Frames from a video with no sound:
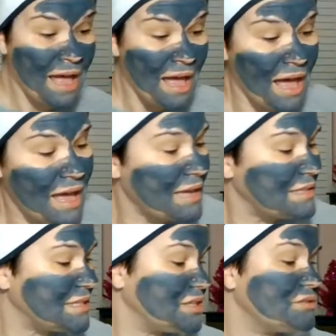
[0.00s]
had
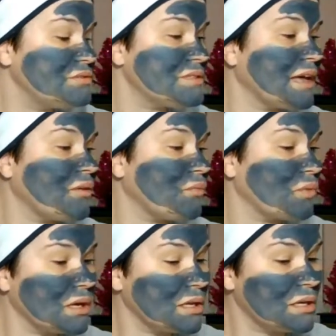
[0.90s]
to use that
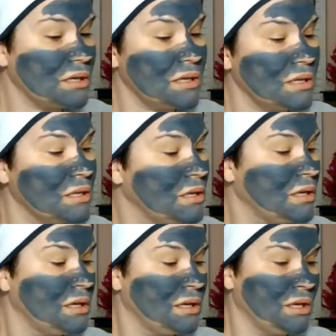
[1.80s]
one
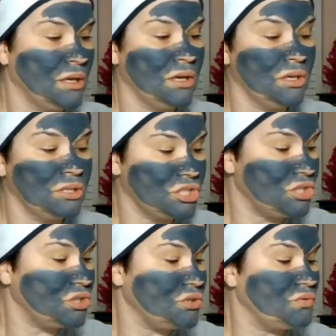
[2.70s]

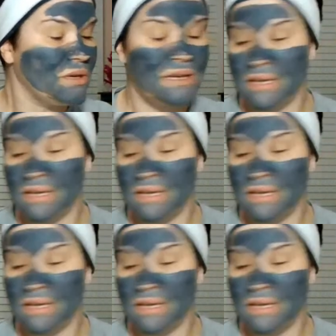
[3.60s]
due